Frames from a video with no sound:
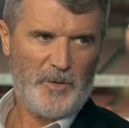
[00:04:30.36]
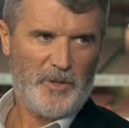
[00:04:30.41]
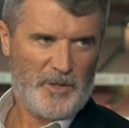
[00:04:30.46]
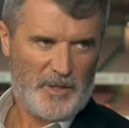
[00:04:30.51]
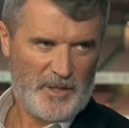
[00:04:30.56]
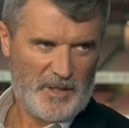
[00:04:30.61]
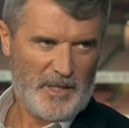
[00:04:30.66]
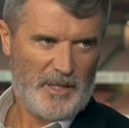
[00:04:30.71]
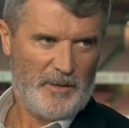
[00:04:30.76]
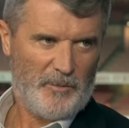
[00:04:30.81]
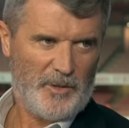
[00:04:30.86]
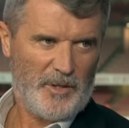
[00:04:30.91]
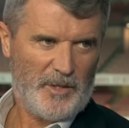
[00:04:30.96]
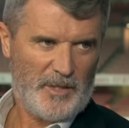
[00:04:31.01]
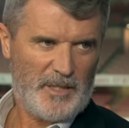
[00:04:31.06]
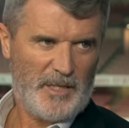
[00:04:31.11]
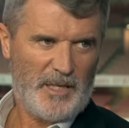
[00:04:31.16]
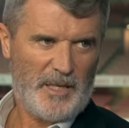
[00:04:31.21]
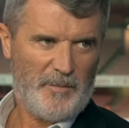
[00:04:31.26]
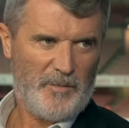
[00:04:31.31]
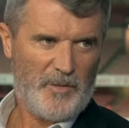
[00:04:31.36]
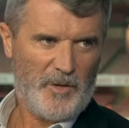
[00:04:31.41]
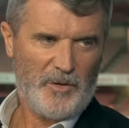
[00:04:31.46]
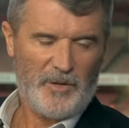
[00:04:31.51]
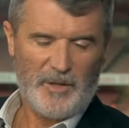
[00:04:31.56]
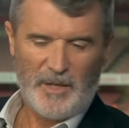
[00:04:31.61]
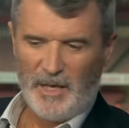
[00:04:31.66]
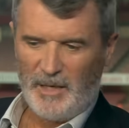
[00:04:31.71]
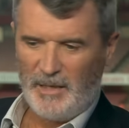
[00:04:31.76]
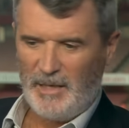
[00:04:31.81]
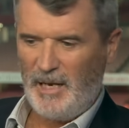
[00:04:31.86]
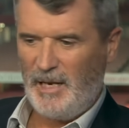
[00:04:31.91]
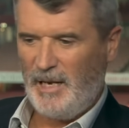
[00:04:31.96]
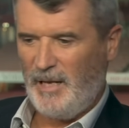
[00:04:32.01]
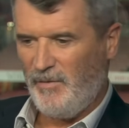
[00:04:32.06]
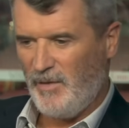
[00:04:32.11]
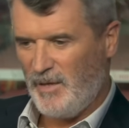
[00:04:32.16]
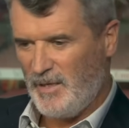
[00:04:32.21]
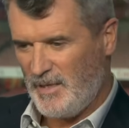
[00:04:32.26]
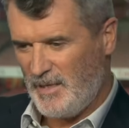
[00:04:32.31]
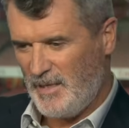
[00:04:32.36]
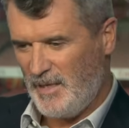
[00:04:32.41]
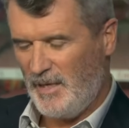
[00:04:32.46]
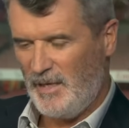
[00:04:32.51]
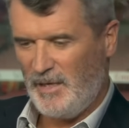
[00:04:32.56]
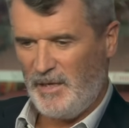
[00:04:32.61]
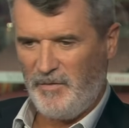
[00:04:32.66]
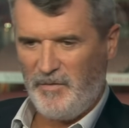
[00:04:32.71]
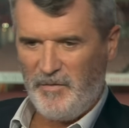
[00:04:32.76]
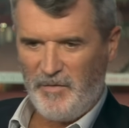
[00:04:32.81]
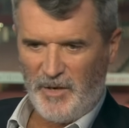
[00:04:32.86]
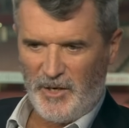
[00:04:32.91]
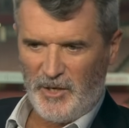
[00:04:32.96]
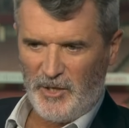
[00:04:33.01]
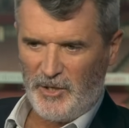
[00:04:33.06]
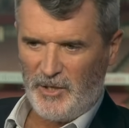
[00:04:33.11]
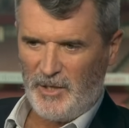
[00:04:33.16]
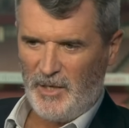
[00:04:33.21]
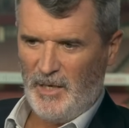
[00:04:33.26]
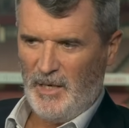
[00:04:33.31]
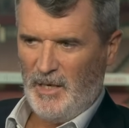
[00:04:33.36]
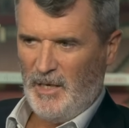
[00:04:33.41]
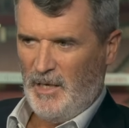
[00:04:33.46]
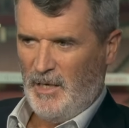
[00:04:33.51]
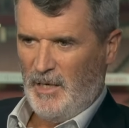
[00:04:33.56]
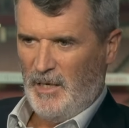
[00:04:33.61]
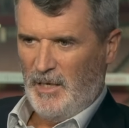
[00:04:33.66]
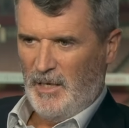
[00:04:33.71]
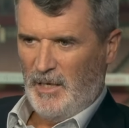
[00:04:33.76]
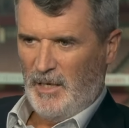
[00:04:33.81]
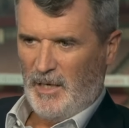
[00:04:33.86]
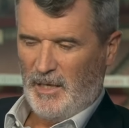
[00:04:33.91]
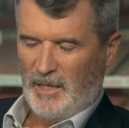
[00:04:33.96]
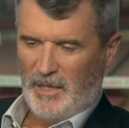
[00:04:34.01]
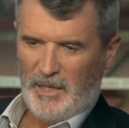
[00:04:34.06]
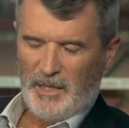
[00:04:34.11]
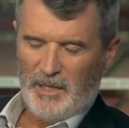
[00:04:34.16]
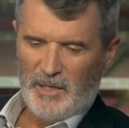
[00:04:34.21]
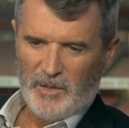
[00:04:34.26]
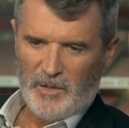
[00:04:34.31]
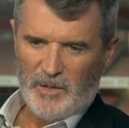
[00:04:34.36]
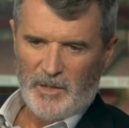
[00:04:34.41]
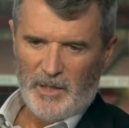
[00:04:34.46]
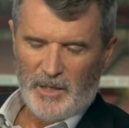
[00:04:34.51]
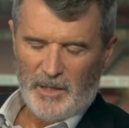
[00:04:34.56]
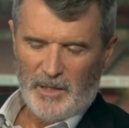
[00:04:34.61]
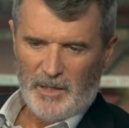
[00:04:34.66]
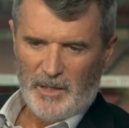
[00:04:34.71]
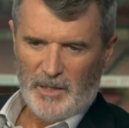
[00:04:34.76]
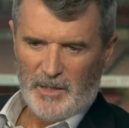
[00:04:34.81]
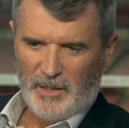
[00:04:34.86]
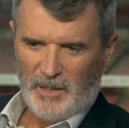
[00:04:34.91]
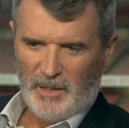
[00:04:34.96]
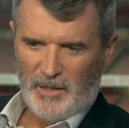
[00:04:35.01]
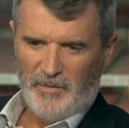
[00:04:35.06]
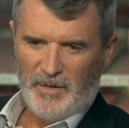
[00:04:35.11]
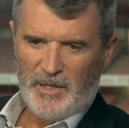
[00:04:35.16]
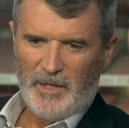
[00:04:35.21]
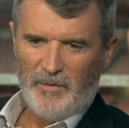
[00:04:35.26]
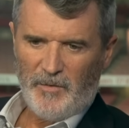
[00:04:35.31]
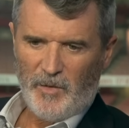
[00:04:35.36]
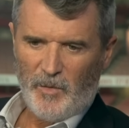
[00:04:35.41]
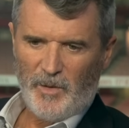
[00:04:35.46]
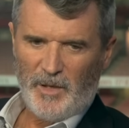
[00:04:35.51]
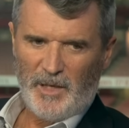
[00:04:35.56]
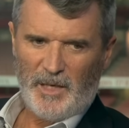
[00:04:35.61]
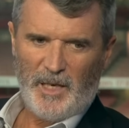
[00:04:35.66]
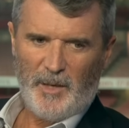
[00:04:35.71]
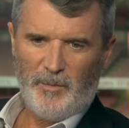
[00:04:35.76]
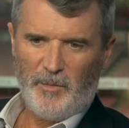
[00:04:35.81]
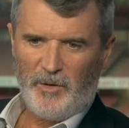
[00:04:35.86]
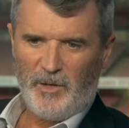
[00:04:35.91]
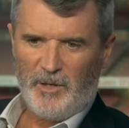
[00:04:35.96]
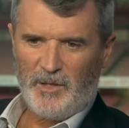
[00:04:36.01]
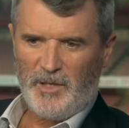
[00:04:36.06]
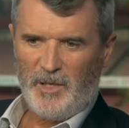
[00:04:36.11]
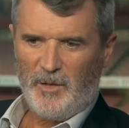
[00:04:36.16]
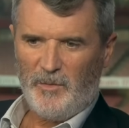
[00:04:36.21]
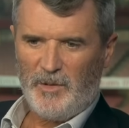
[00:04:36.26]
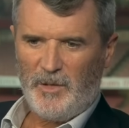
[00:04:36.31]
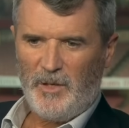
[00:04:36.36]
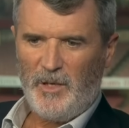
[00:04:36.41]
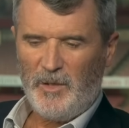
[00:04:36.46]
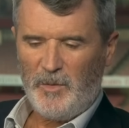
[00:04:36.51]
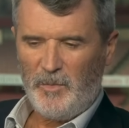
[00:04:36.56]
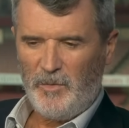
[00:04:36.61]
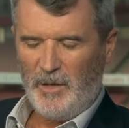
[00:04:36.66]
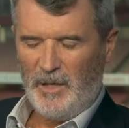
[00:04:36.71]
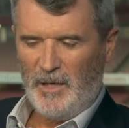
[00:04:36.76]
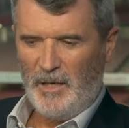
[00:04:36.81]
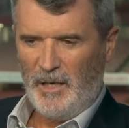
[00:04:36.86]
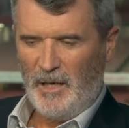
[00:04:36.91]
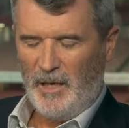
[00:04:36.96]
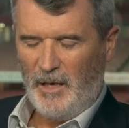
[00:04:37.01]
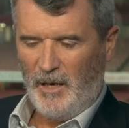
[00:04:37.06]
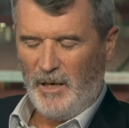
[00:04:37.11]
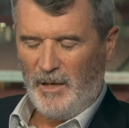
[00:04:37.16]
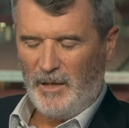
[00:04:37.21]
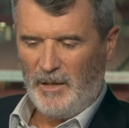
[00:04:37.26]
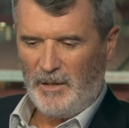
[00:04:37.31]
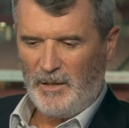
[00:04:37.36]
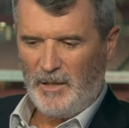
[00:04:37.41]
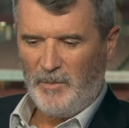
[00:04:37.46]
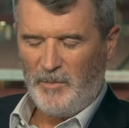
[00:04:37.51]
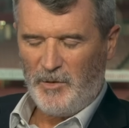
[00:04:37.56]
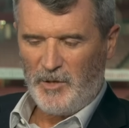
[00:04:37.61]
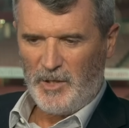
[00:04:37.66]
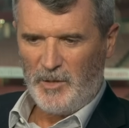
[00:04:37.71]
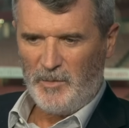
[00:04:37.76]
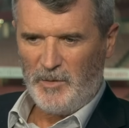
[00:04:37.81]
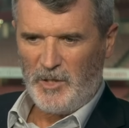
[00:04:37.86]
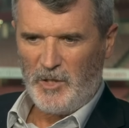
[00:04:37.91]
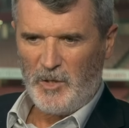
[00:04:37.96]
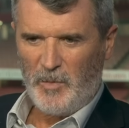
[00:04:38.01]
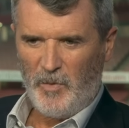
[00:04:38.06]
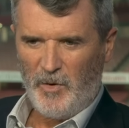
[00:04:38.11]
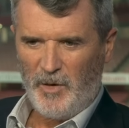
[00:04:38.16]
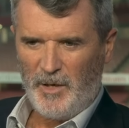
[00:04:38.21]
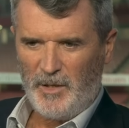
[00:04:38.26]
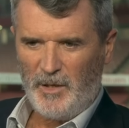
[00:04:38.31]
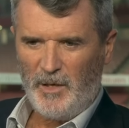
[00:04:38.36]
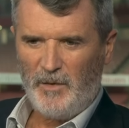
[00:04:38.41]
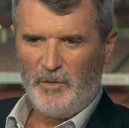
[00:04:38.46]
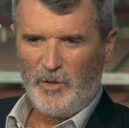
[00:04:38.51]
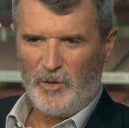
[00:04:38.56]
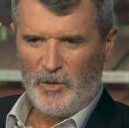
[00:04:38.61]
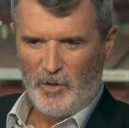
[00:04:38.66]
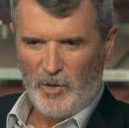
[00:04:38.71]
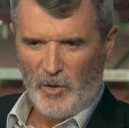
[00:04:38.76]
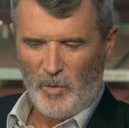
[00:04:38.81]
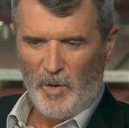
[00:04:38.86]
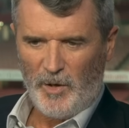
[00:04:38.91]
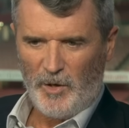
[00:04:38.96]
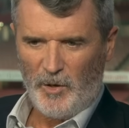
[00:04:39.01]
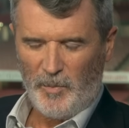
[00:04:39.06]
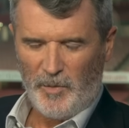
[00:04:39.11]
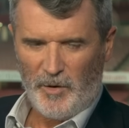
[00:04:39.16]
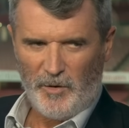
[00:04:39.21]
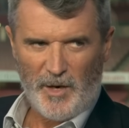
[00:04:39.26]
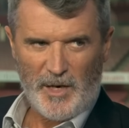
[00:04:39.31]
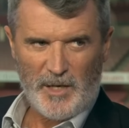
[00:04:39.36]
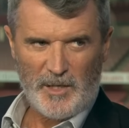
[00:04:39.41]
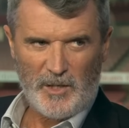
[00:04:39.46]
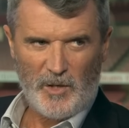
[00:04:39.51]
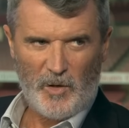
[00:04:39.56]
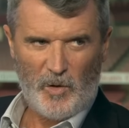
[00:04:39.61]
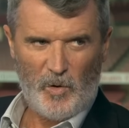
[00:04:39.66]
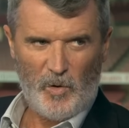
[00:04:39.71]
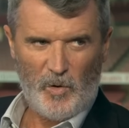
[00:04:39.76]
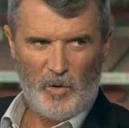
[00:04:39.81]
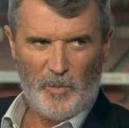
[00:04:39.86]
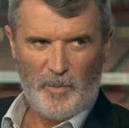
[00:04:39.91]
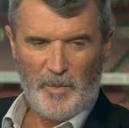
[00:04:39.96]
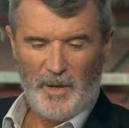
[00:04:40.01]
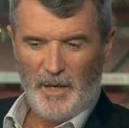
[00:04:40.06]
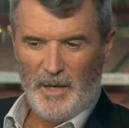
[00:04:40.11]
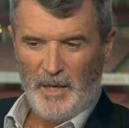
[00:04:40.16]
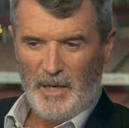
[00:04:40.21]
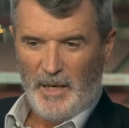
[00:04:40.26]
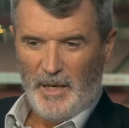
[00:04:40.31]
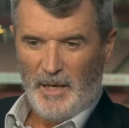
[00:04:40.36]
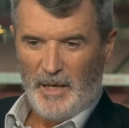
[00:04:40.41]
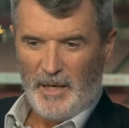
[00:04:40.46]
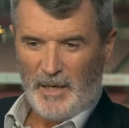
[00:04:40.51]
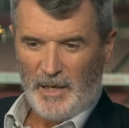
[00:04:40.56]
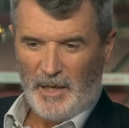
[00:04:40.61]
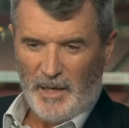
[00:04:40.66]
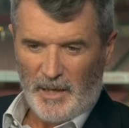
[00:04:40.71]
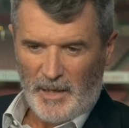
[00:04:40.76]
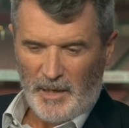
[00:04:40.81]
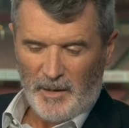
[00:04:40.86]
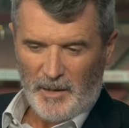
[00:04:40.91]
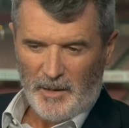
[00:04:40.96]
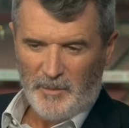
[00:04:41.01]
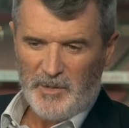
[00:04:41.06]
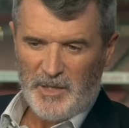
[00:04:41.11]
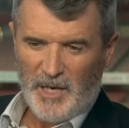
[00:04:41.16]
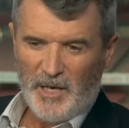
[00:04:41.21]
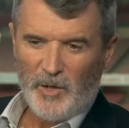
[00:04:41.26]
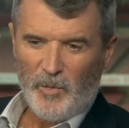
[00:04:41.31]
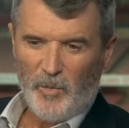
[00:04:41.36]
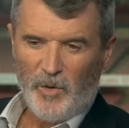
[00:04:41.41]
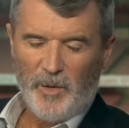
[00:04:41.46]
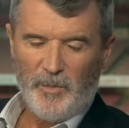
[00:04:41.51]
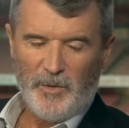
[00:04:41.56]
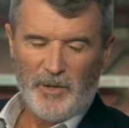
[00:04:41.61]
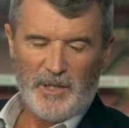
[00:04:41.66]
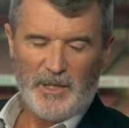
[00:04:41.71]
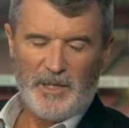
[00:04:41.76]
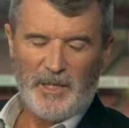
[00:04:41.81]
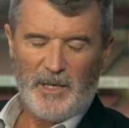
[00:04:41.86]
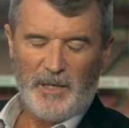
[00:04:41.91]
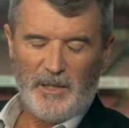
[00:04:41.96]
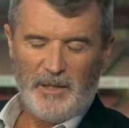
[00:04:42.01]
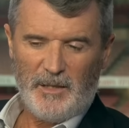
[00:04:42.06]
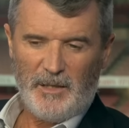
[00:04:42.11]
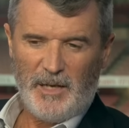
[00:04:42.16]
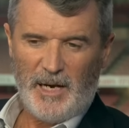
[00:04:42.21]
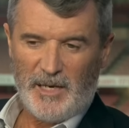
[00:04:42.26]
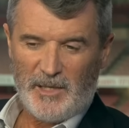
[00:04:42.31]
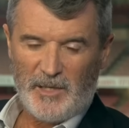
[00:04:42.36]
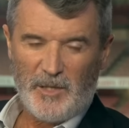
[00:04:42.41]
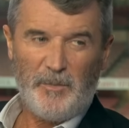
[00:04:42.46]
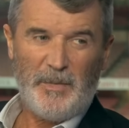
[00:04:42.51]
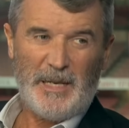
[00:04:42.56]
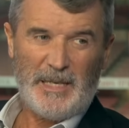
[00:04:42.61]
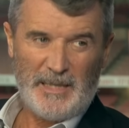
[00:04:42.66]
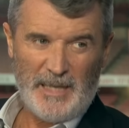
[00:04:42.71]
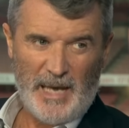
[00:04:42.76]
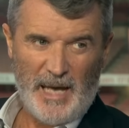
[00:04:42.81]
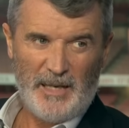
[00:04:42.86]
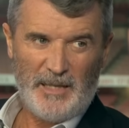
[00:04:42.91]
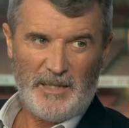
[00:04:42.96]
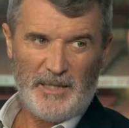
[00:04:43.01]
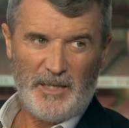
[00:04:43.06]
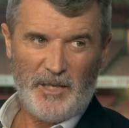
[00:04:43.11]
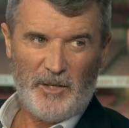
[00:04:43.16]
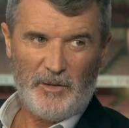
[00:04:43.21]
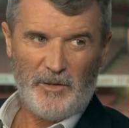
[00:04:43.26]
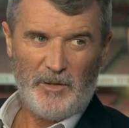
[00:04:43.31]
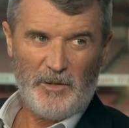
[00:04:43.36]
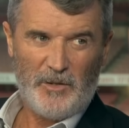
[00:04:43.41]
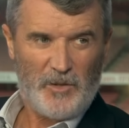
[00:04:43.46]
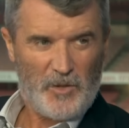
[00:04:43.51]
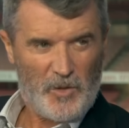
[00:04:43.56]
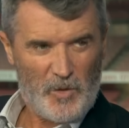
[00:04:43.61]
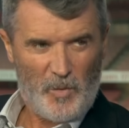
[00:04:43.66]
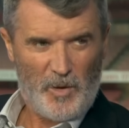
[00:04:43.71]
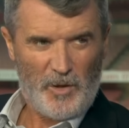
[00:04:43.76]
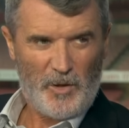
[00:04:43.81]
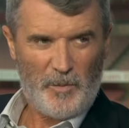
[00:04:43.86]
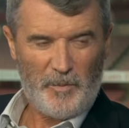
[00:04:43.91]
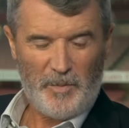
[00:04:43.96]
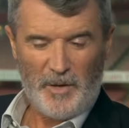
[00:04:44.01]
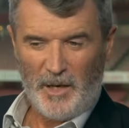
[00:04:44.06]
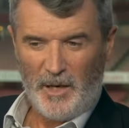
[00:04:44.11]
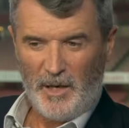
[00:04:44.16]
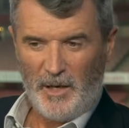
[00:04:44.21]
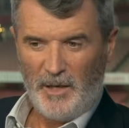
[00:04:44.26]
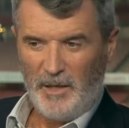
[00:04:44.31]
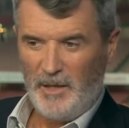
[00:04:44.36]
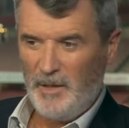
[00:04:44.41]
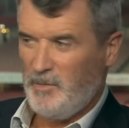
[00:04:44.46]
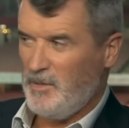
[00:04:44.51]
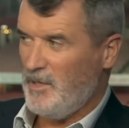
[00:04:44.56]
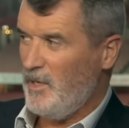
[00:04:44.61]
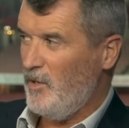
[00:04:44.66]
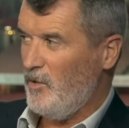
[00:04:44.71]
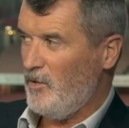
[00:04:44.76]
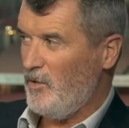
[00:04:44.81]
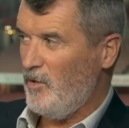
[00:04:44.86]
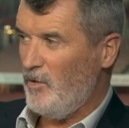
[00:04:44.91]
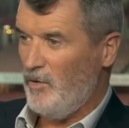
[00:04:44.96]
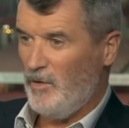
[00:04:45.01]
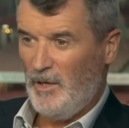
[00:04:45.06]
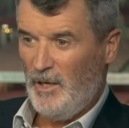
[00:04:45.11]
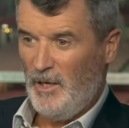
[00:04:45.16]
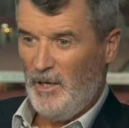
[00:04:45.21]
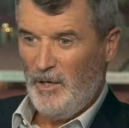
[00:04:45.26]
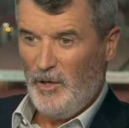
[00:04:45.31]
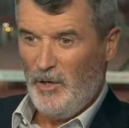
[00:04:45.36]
when you see him doing that level of skill, the finish. I think his kind of interview, what I came across there was, I got the impression he was disappointed. Of you're 2-1 up, you're Arsenal home. And I'm starting to worry about this Arsenal mentality now. You're 2-1 up and I'm still looking going,